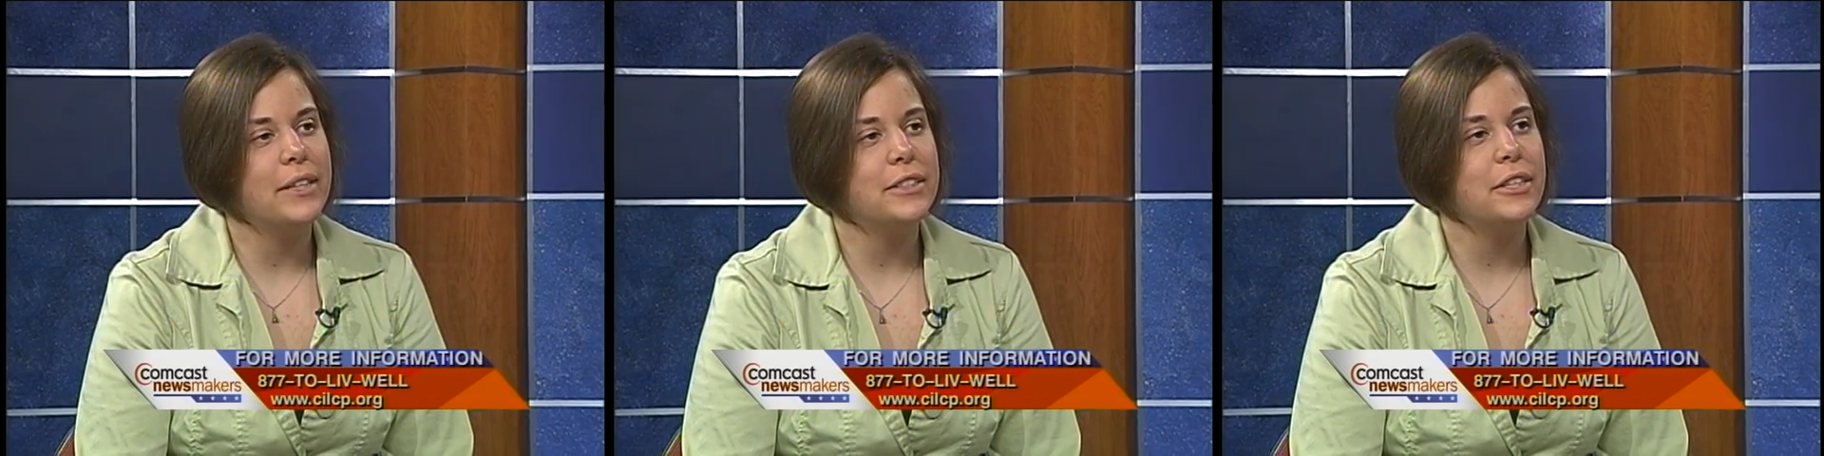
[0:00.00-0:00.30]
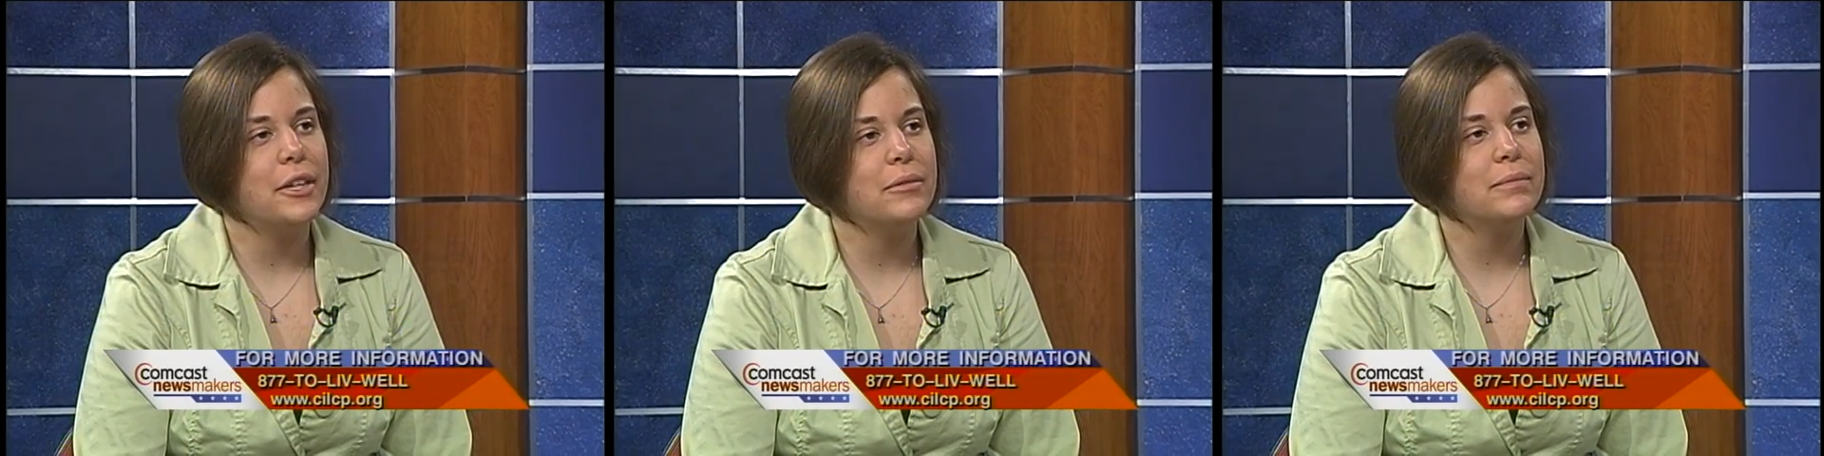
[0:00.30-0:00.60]
to
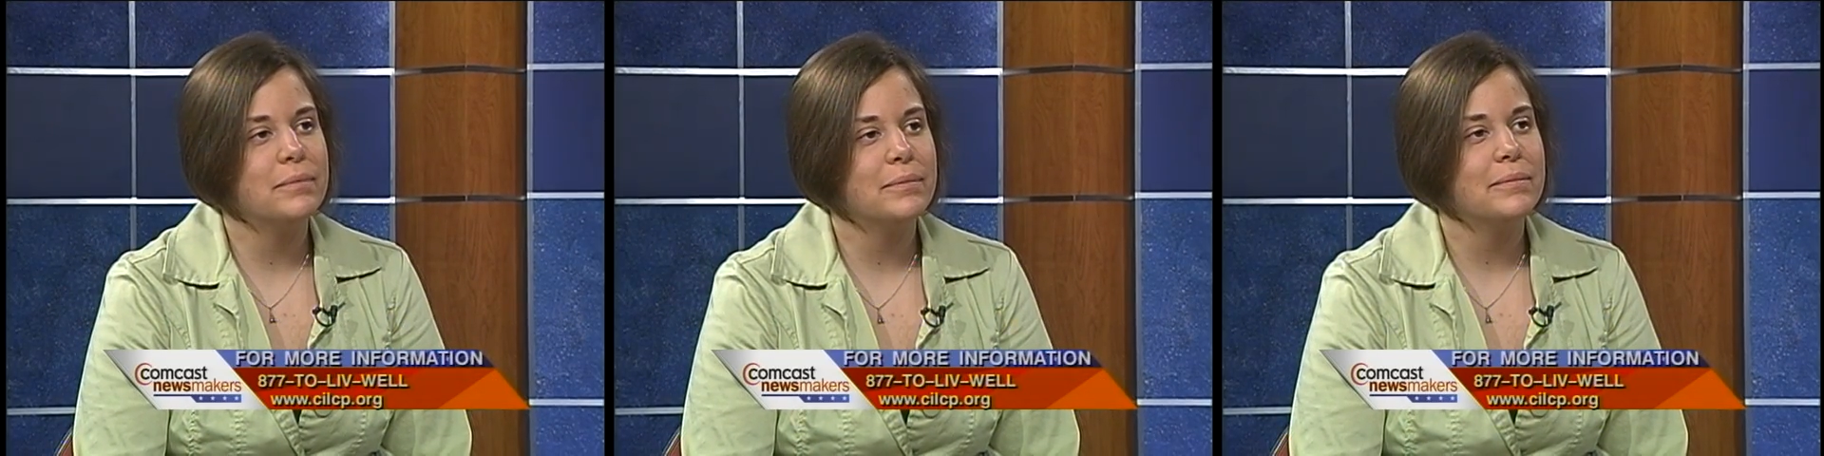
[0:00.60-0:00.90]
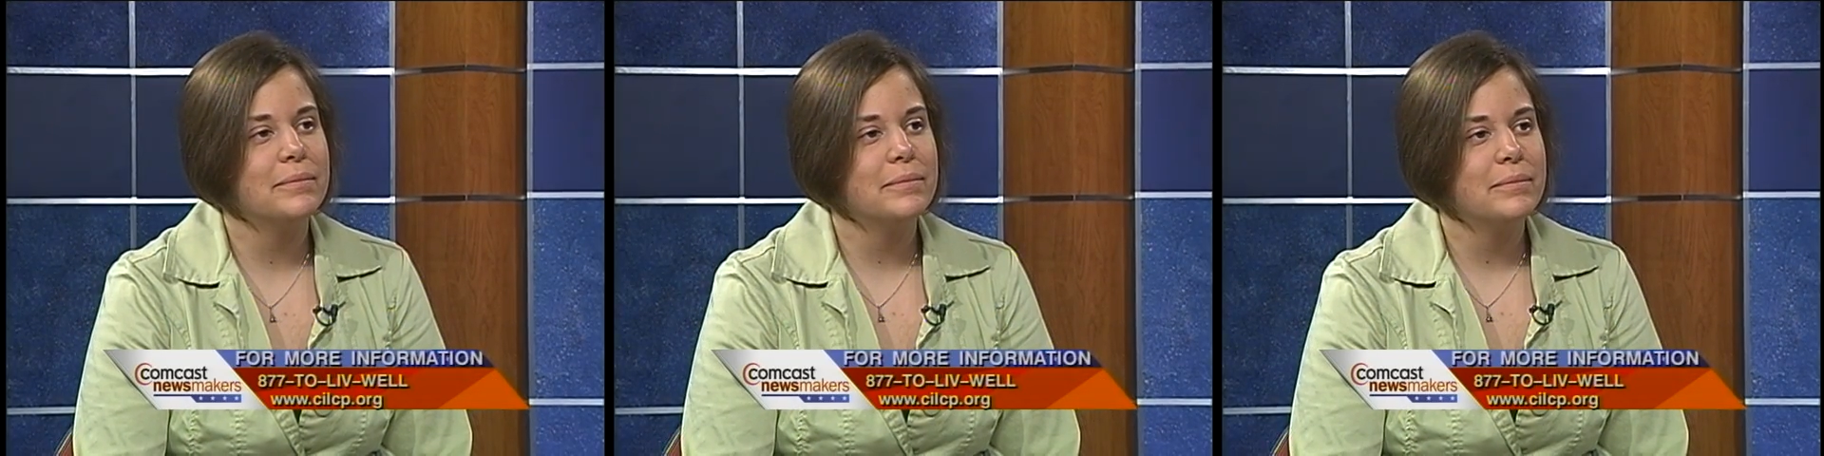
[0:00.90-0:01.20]
you? And
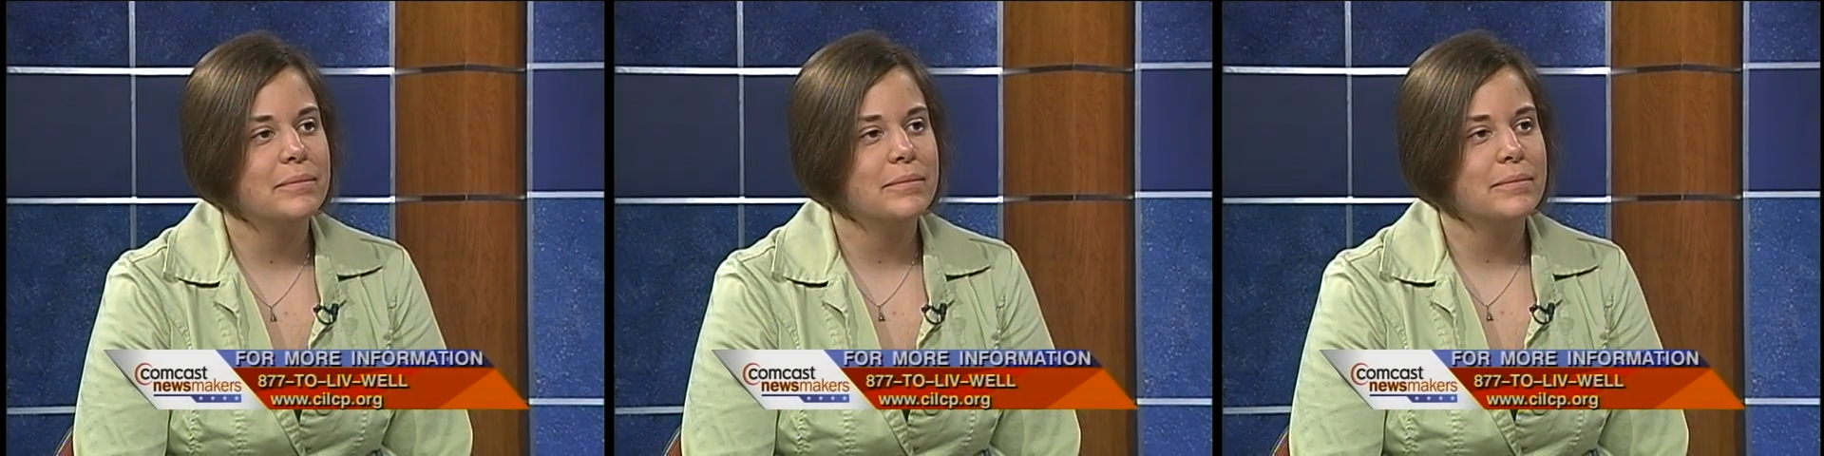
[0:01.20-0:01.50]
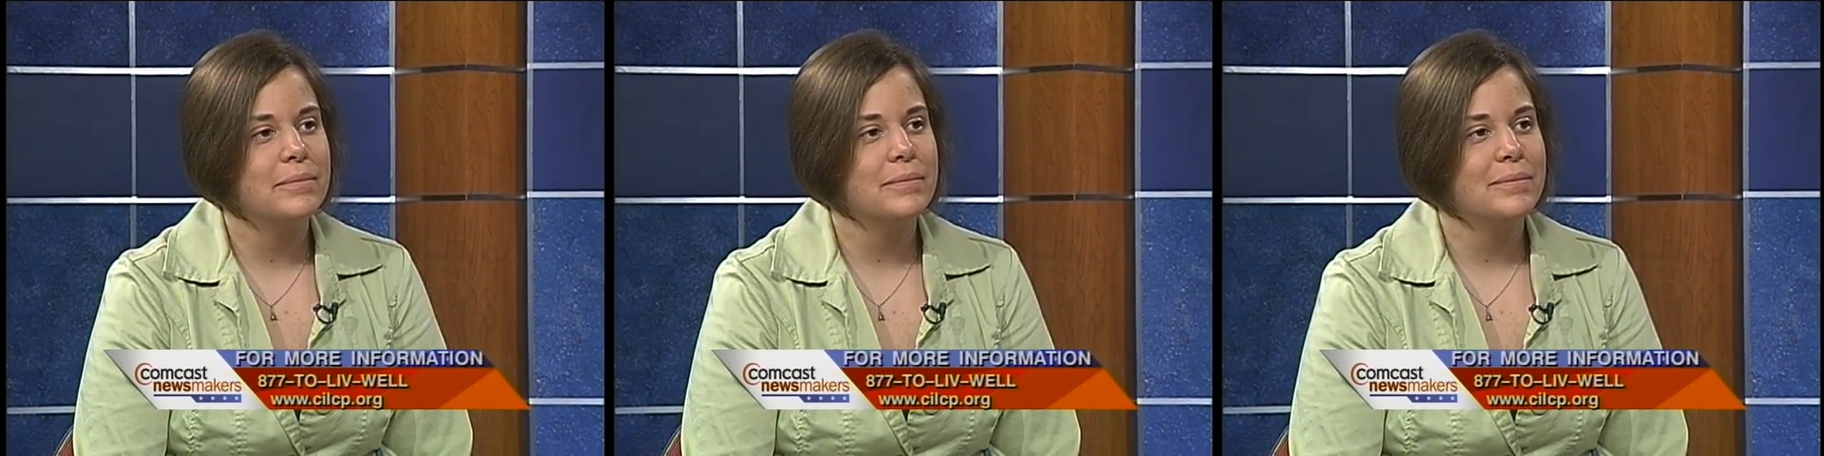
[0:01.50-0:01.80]
you're having a
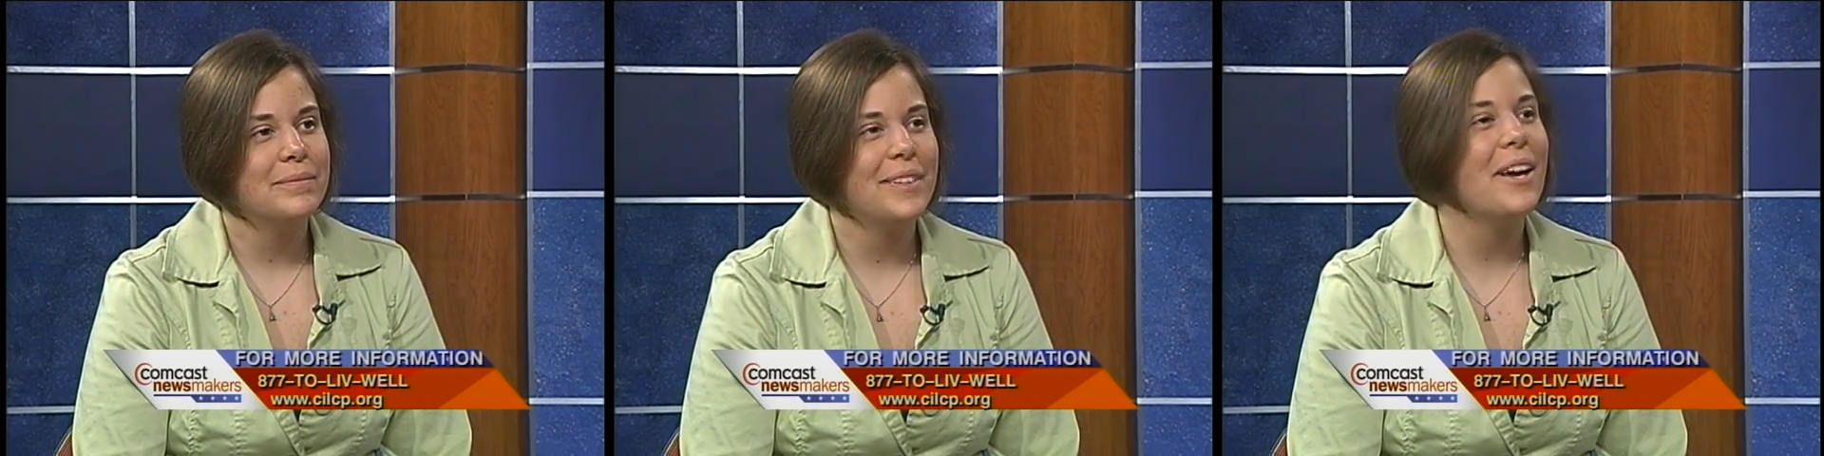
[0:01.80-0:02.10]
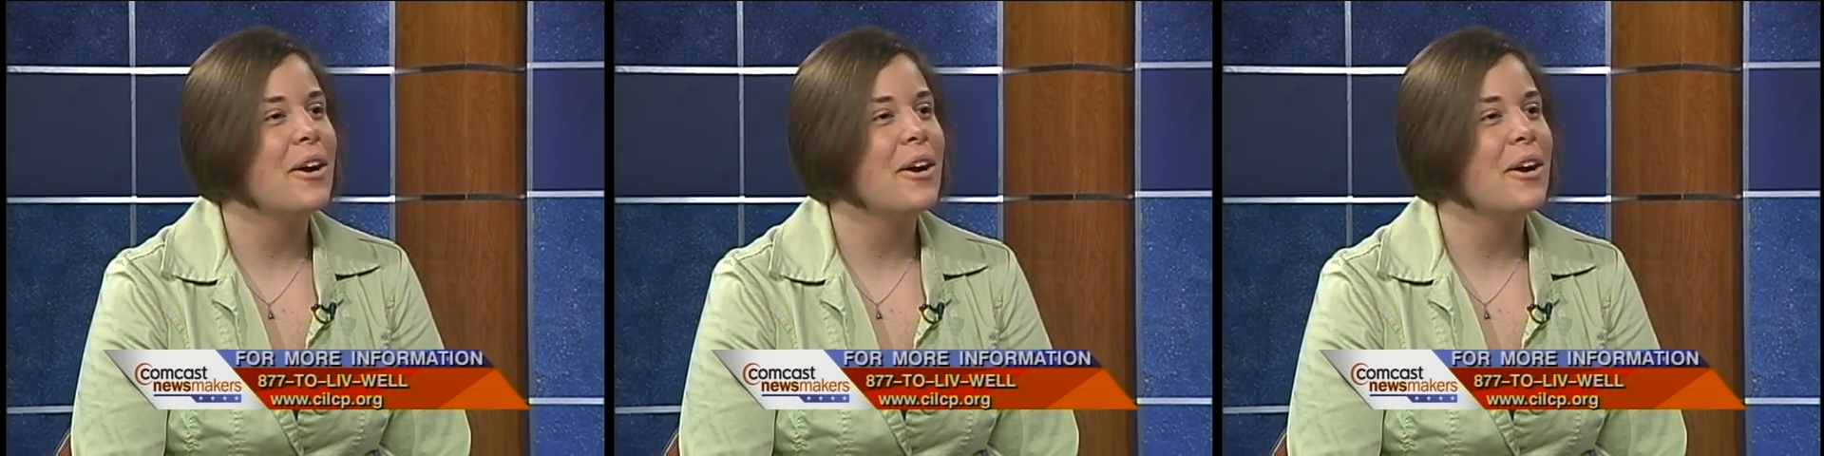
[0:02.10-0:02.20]
fundraiser to